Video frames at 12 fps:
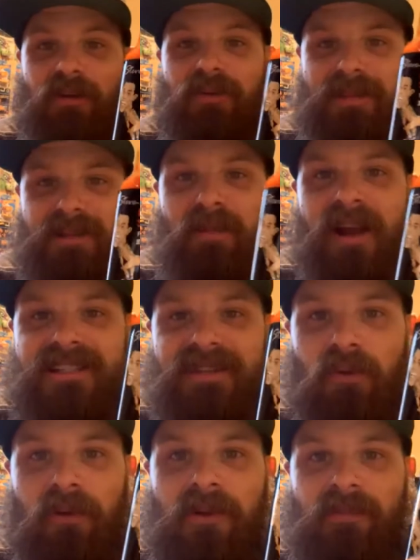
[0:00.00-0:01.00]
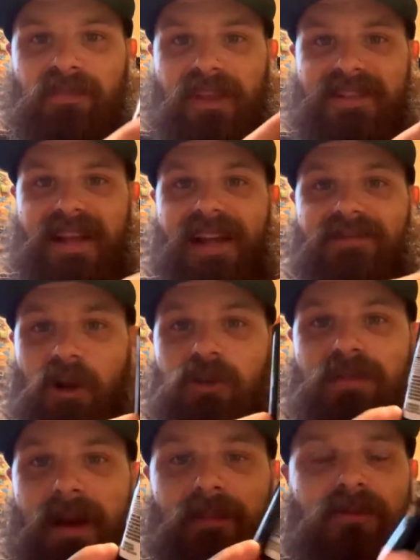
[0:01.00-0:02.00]
it would be spicy for you. It's got
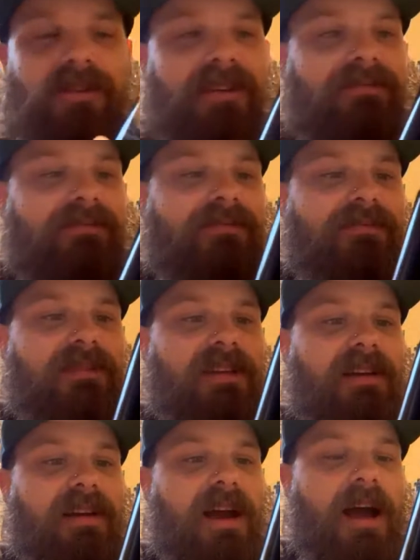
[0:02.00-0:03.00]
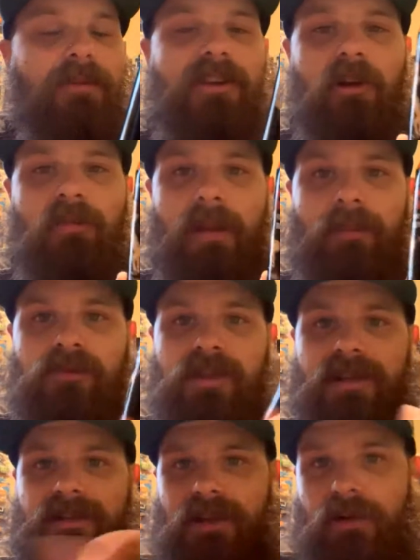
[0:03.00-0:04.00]
ghost peppers and habanero peppers
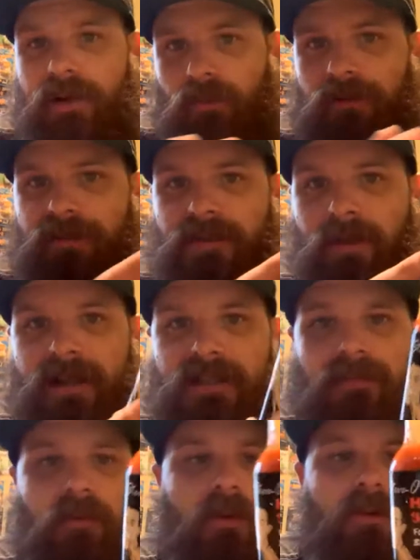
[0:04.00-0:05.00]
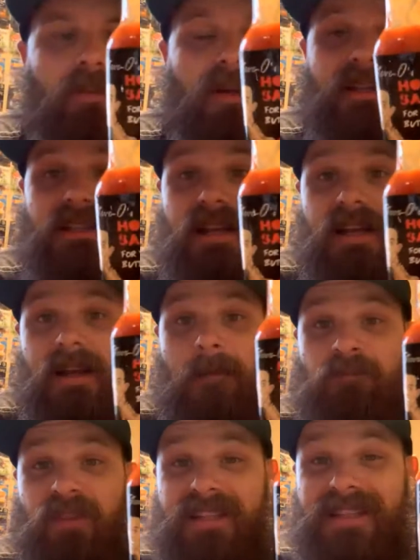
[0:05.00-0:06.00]
in it, so it would be spicy for you. But it's
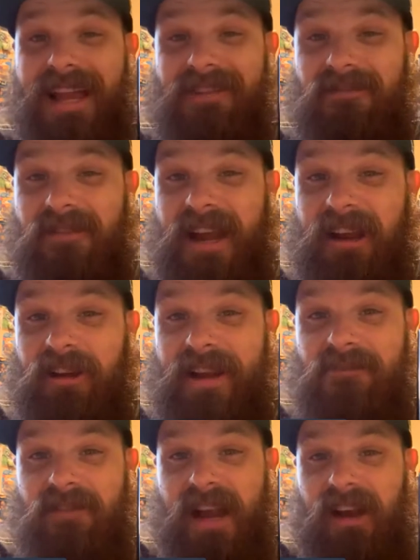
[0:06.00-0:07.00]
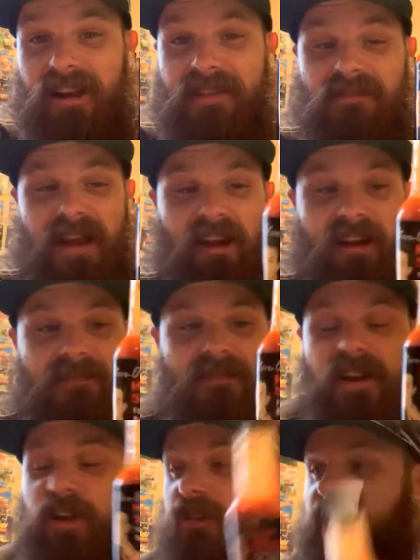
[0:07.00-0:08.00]
it's got a very, very, very
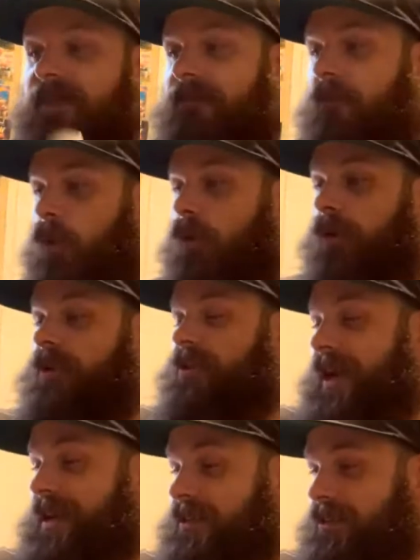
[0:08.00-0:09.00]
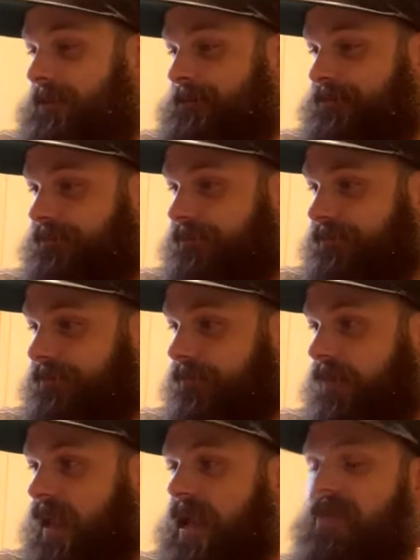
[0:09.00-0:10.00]
vinegary forward taste,
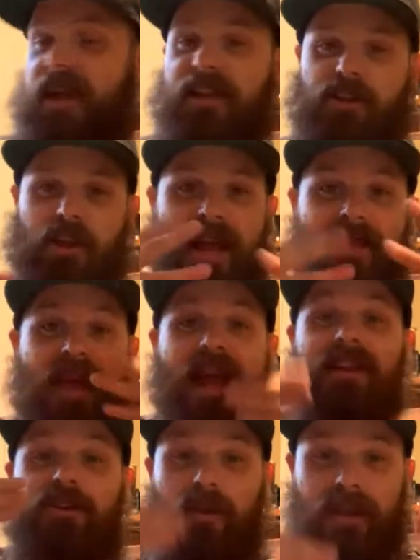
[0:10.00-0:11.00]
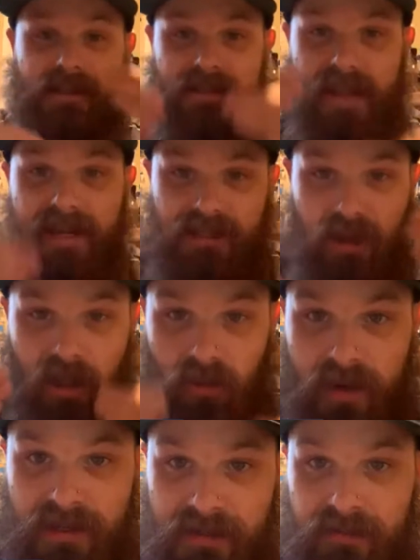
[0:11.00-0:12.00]
and then and then you get to taste all
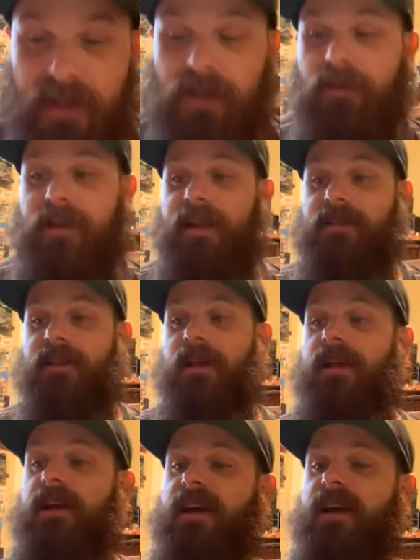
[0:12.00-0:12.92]
the rest of the ingredients